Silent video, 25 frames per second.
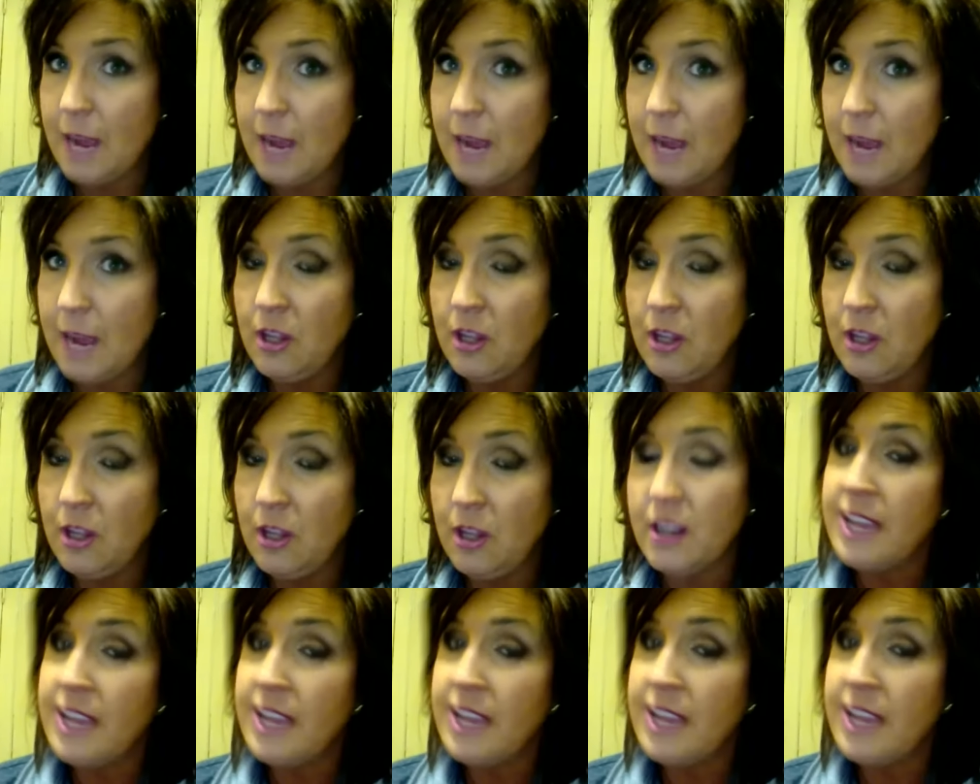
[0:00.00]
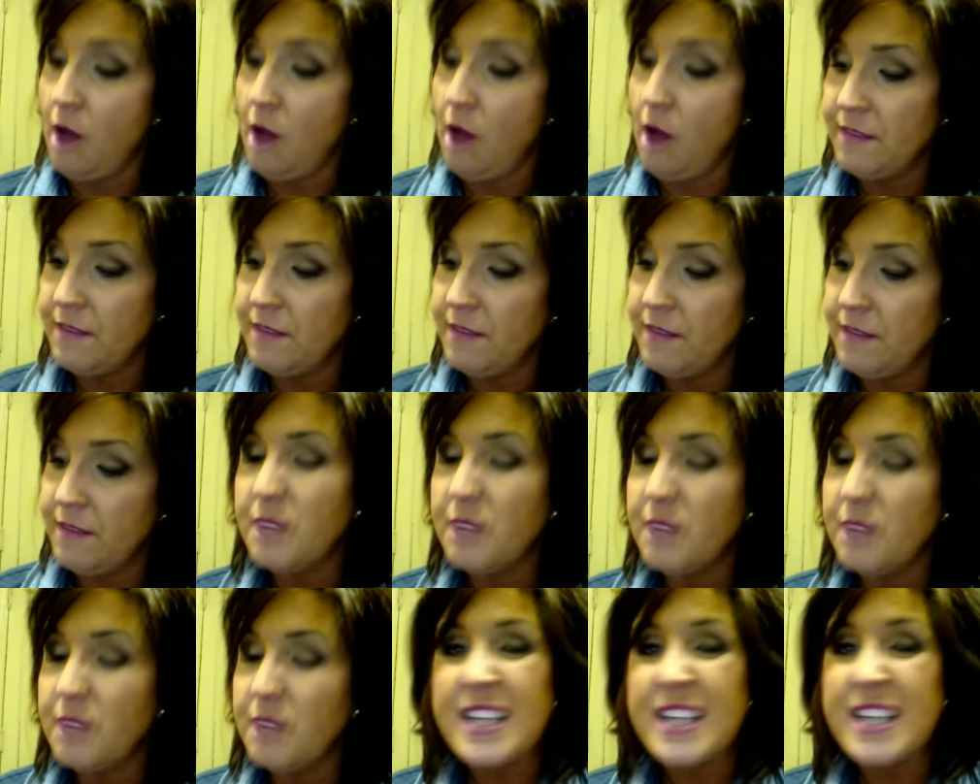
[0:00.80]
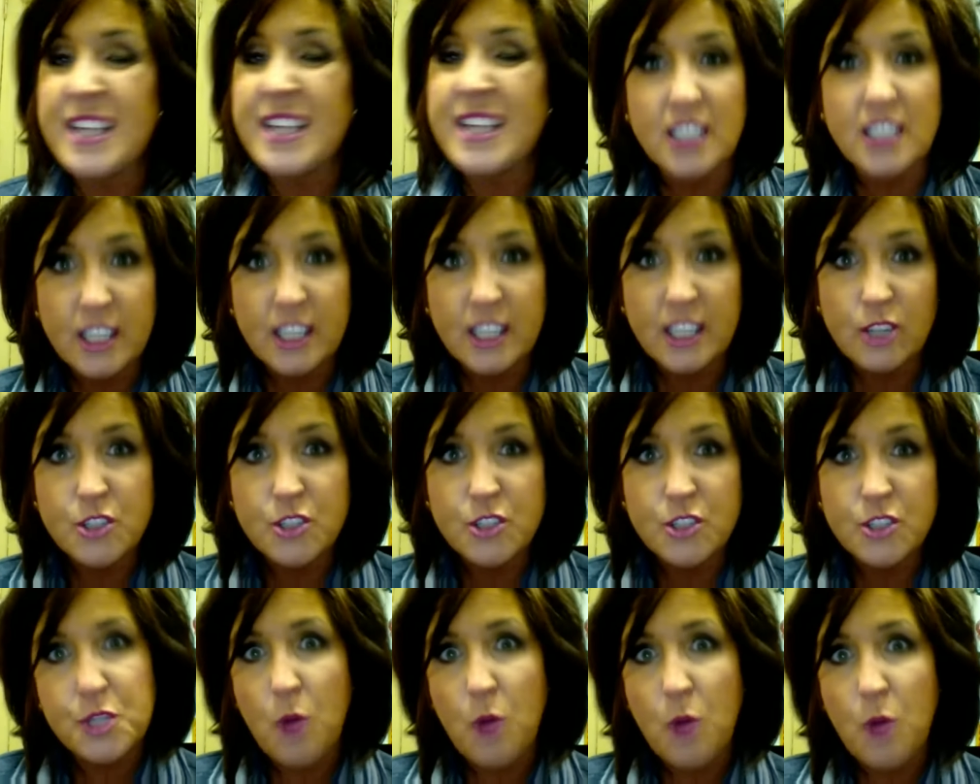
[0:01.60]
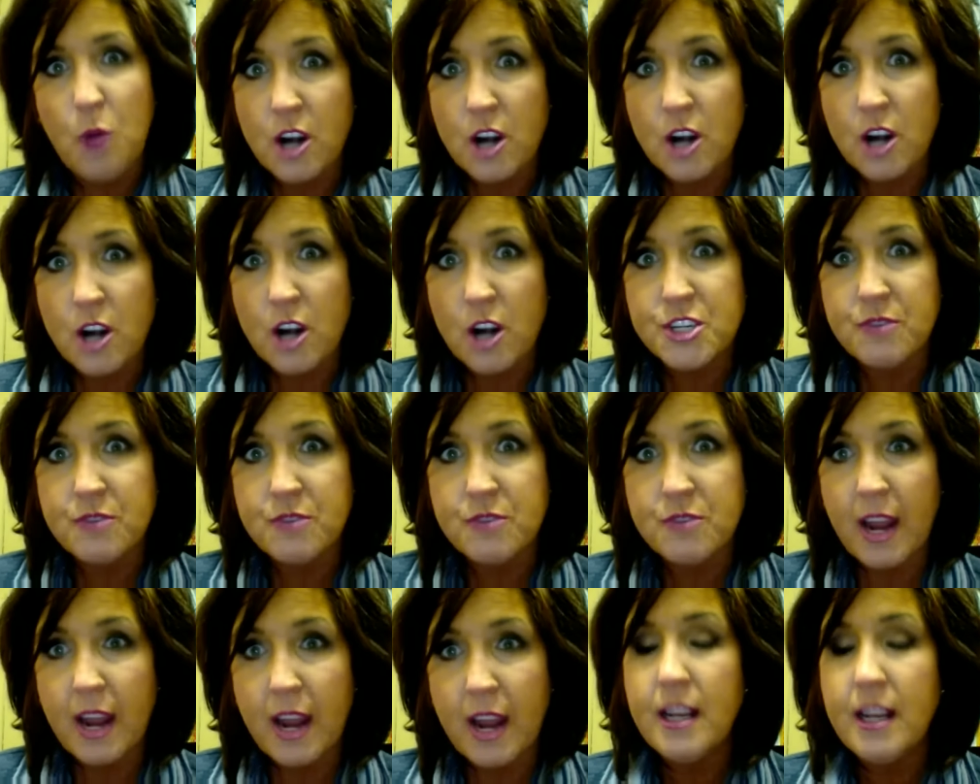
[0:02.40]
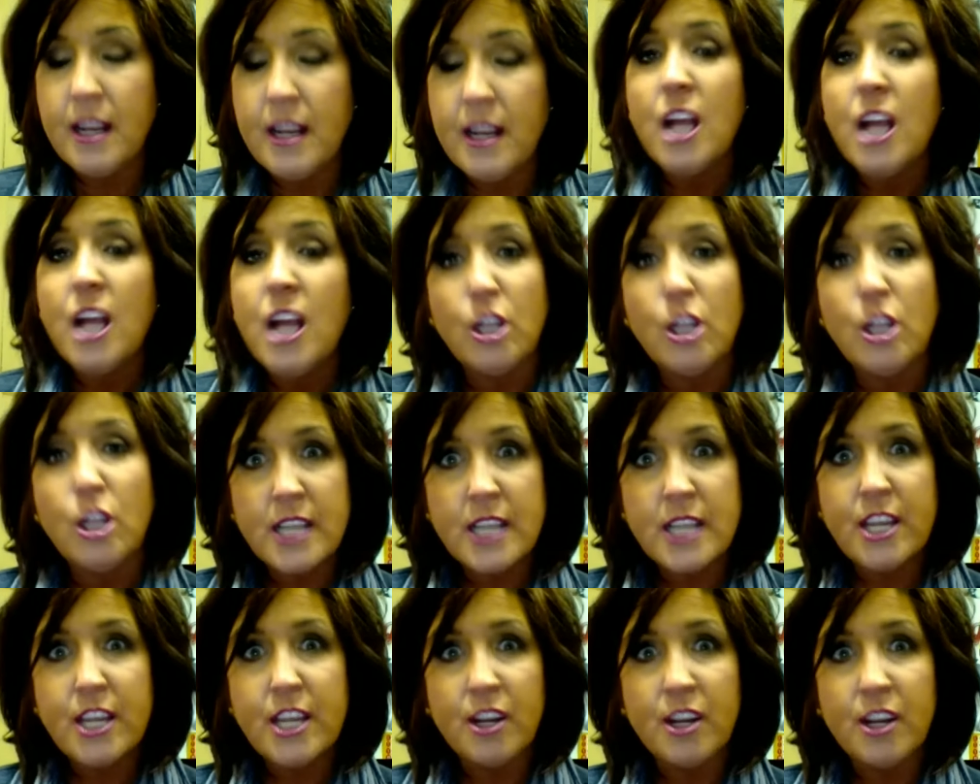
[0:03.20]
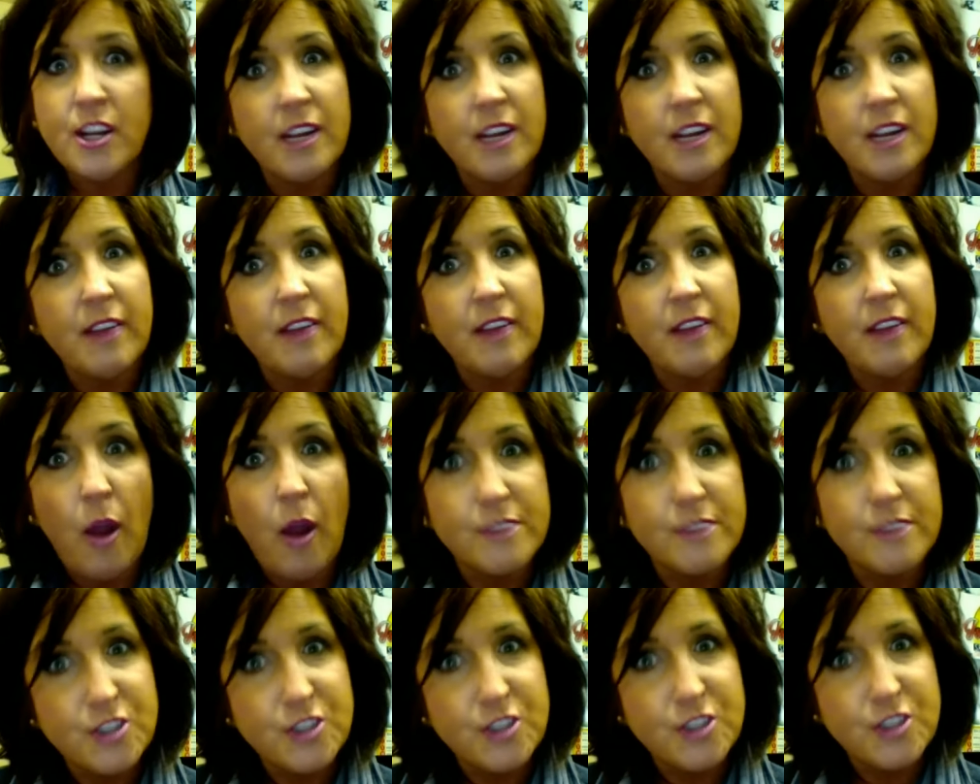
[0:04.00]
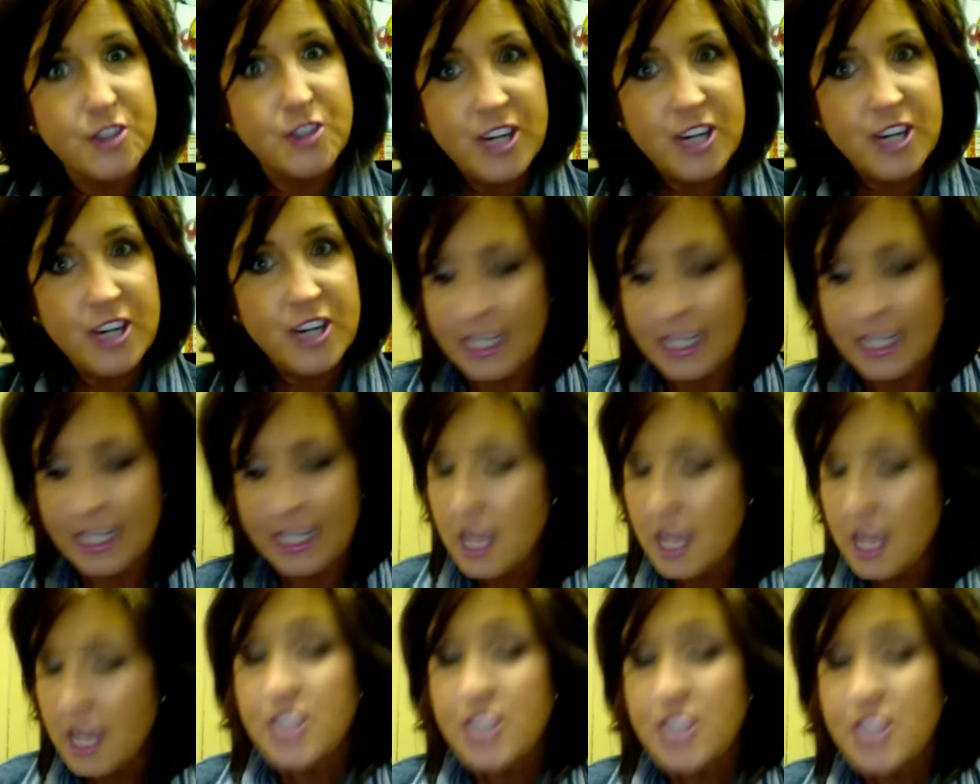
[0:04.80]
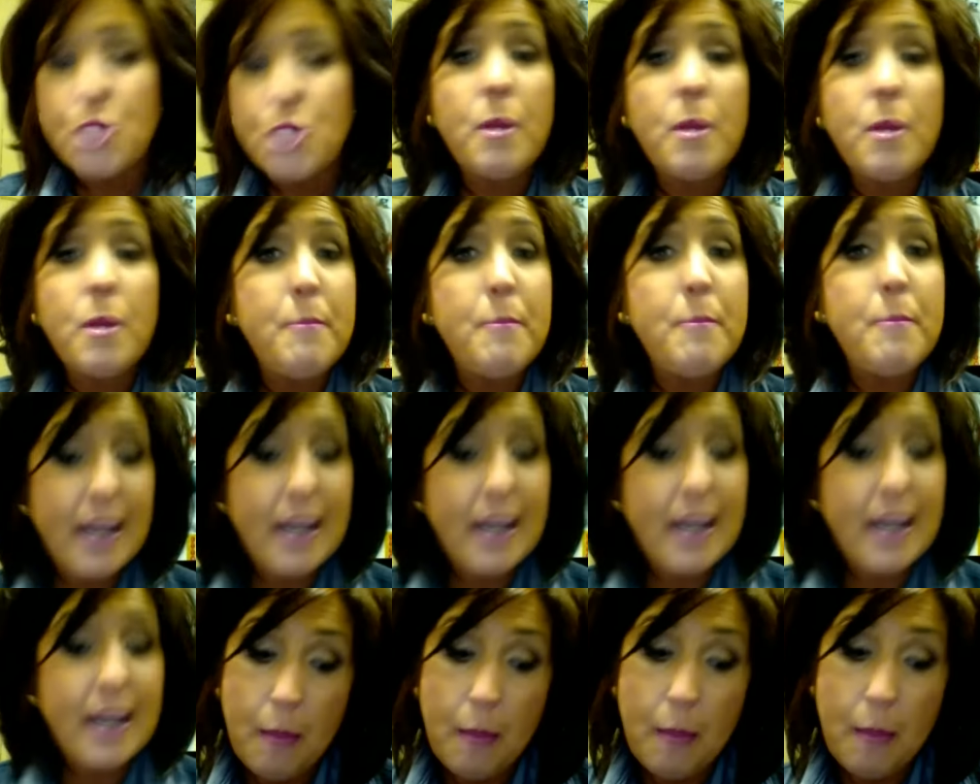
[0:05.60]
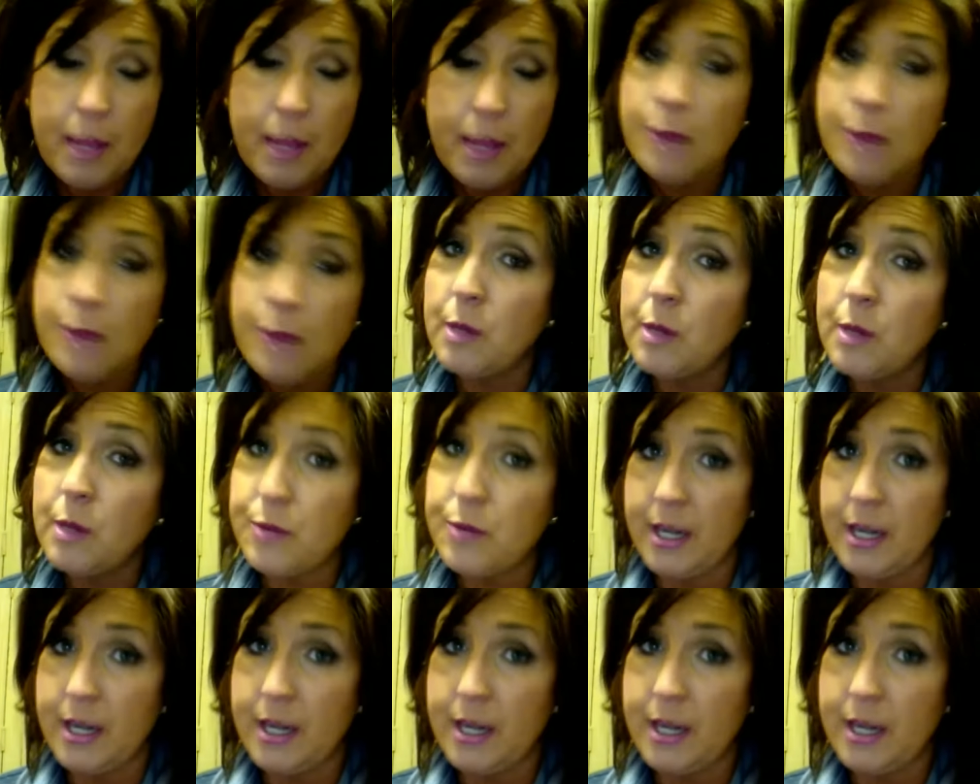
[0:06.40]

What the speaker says: look and the office look, it's a little too harsh, right? Looks like you're getting ready to go out for drinks. So it may not be appropriate in your